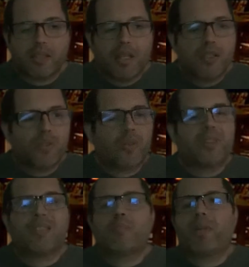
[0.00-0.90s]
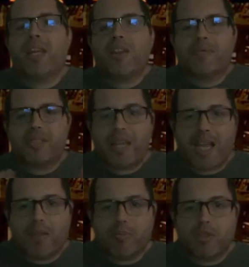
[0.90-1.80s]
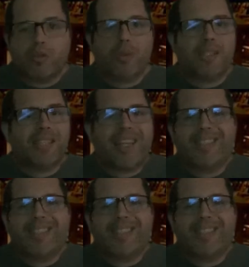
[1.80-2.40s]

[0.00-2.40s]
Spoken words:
So there's plenty of time to decide.